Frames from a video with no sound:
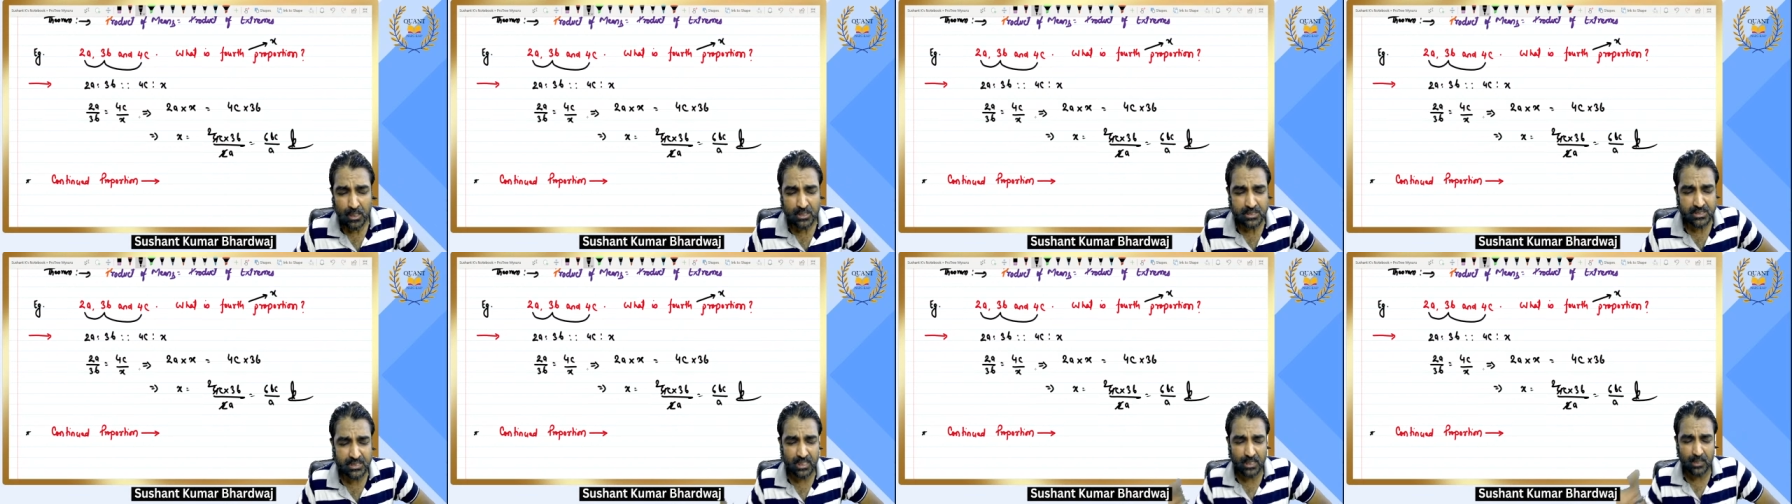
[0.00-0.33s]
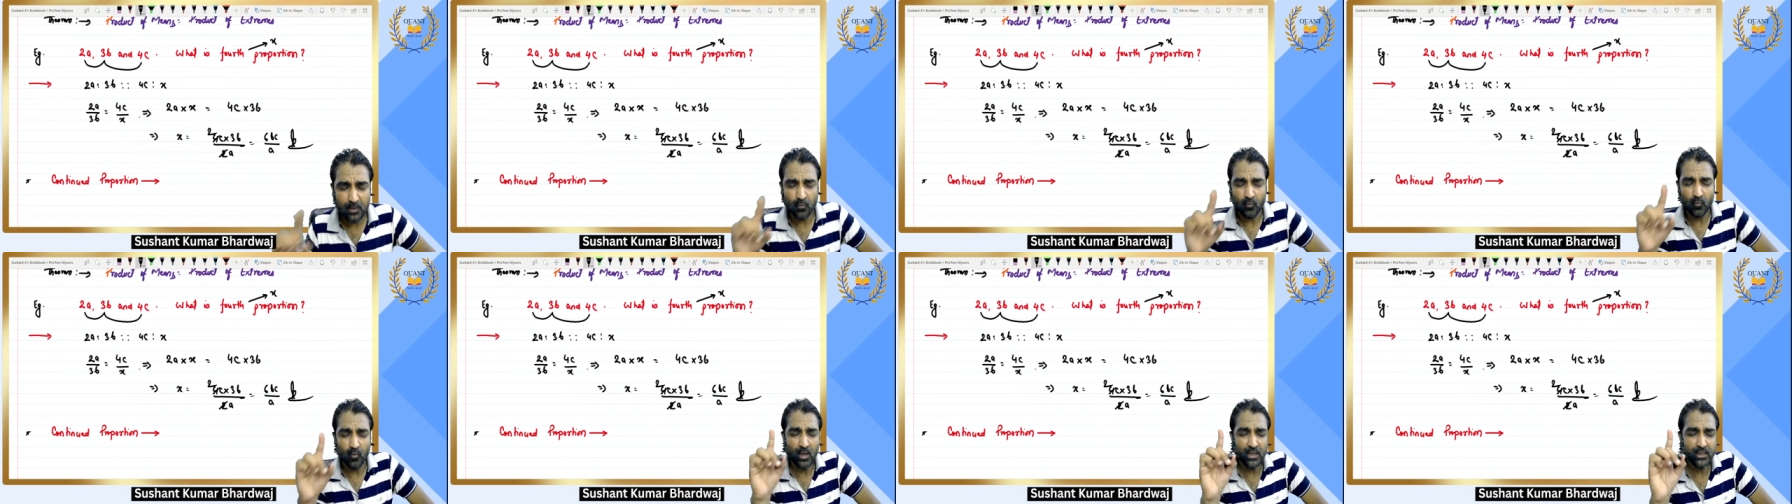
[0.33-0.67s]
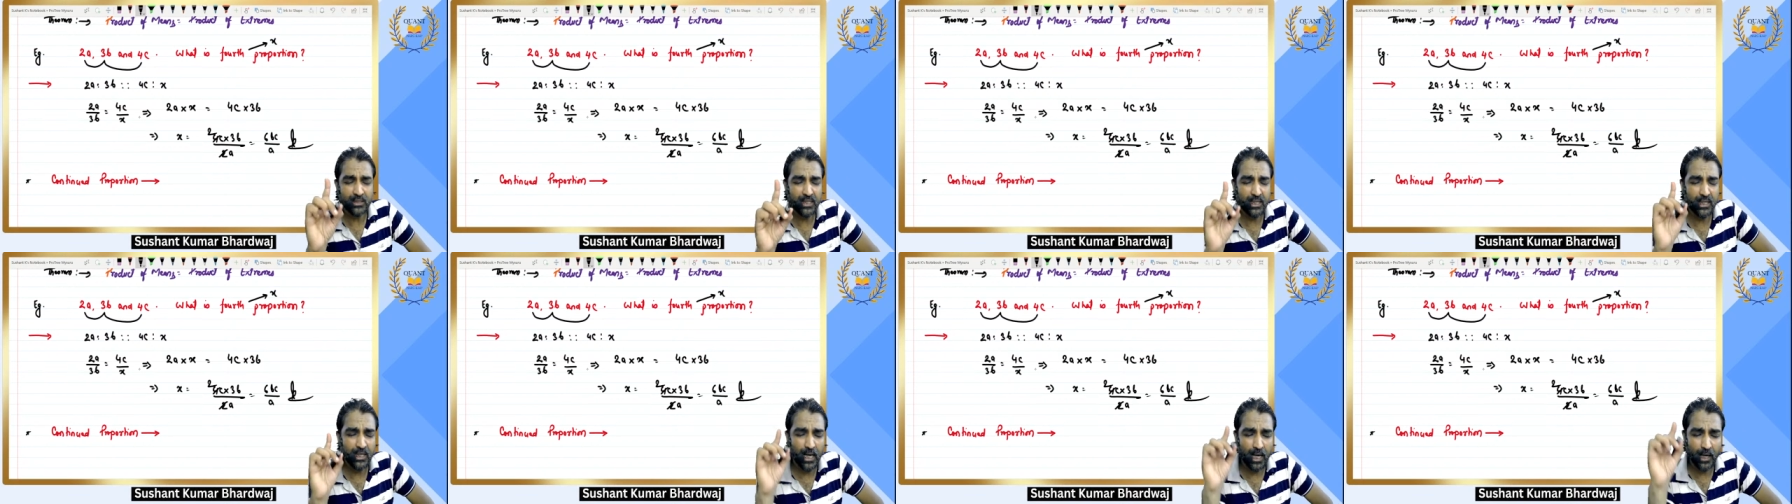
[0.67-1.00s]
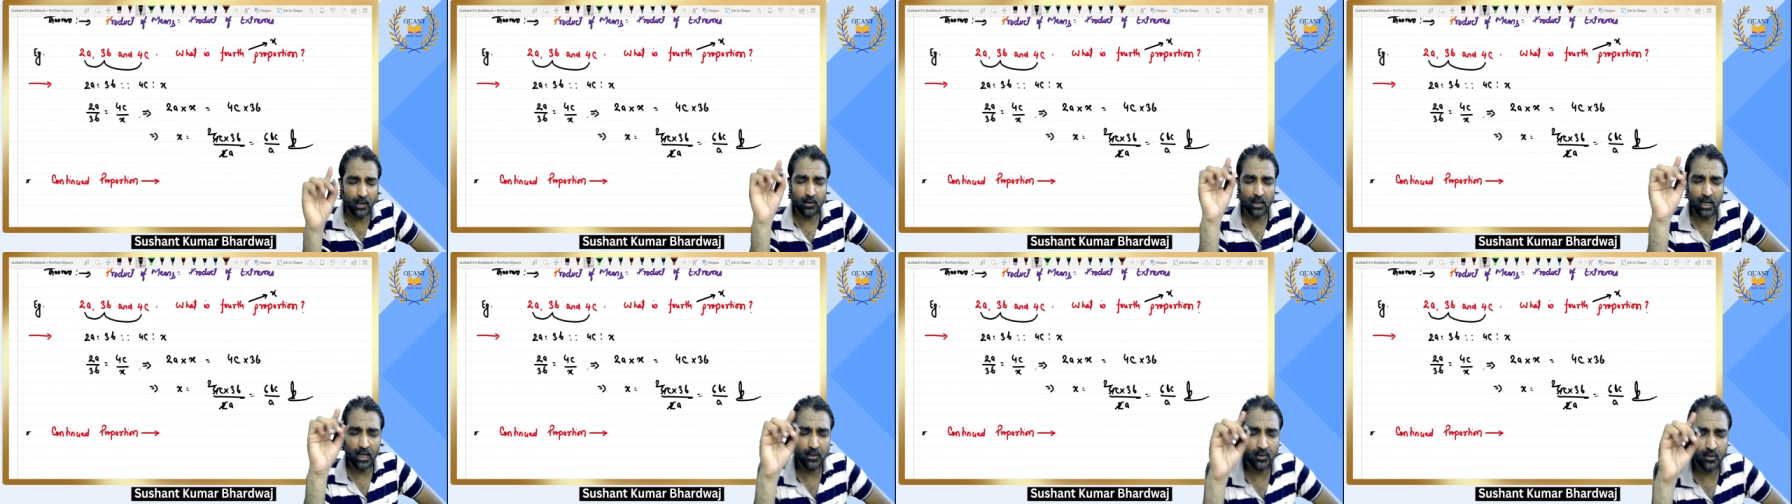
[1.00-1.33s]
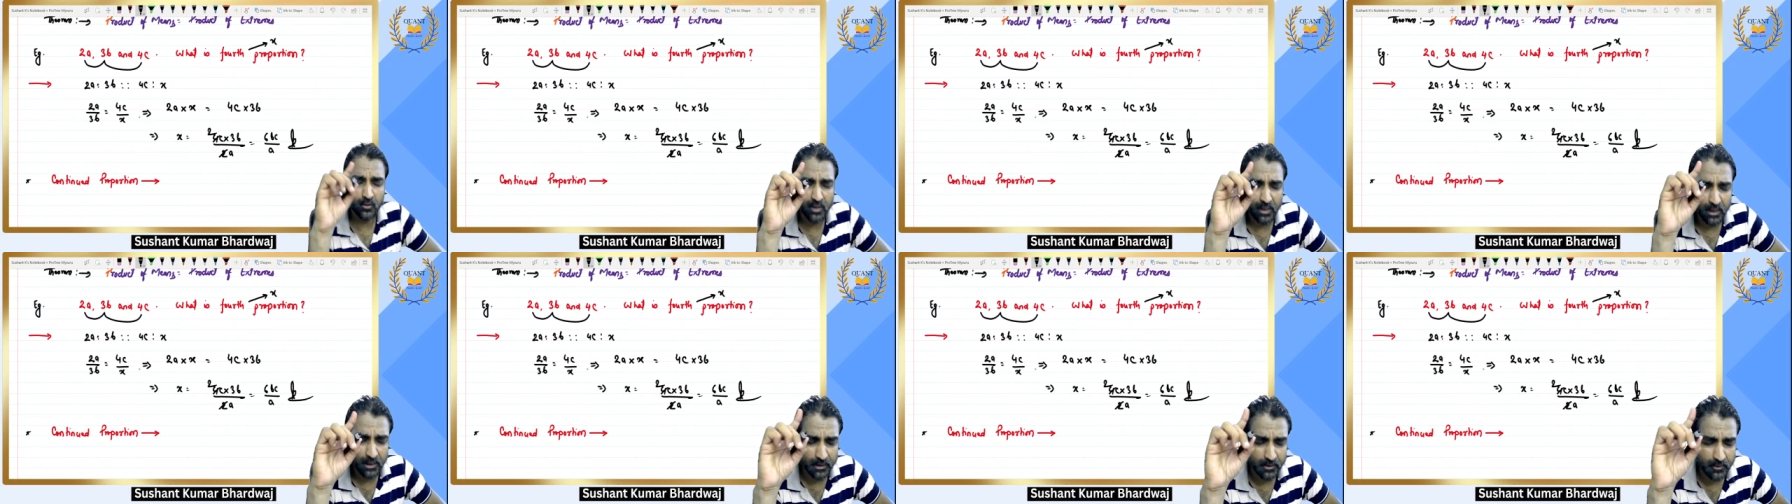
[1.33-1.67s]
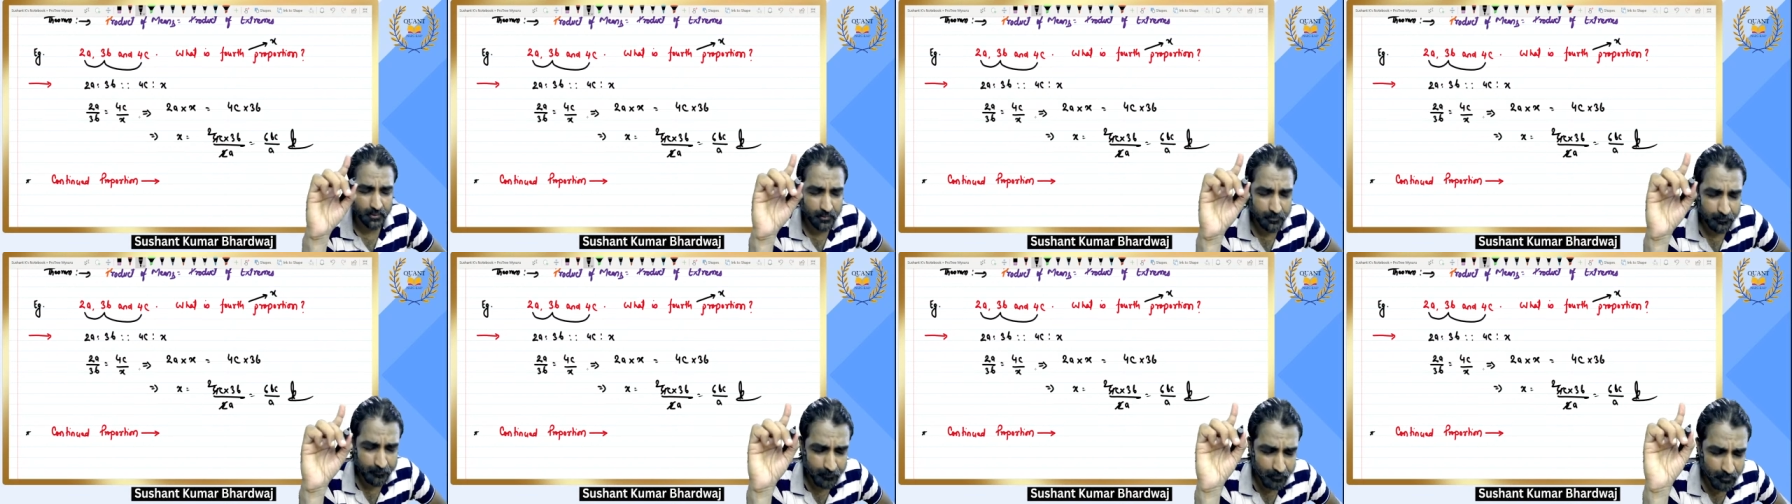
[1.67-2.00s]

see, one thing I would like to tell you